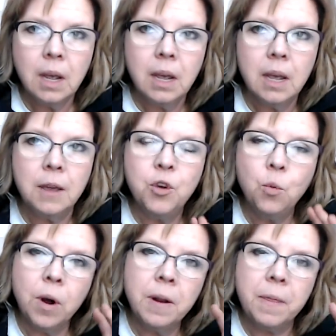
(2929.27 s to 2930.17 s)
if you
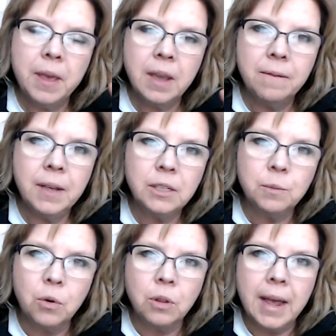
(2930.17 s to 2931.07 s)
want to think of this
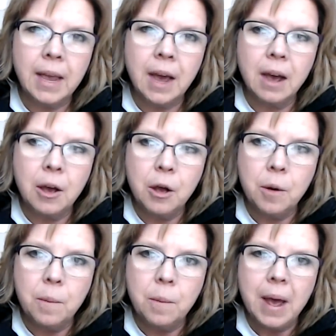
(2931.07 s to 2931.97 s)
more like
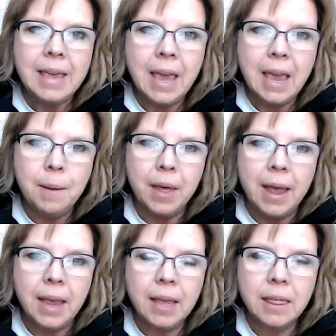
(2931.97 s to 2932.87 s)
a game,
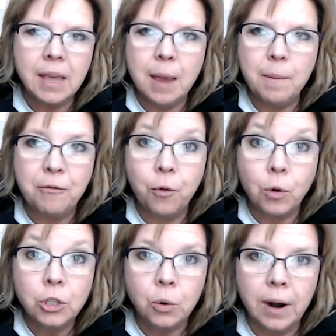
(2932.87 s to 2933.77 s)
like the game of
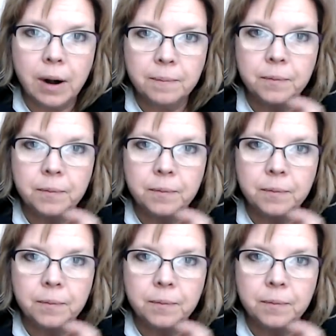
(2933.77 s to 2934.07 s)
Foursquare.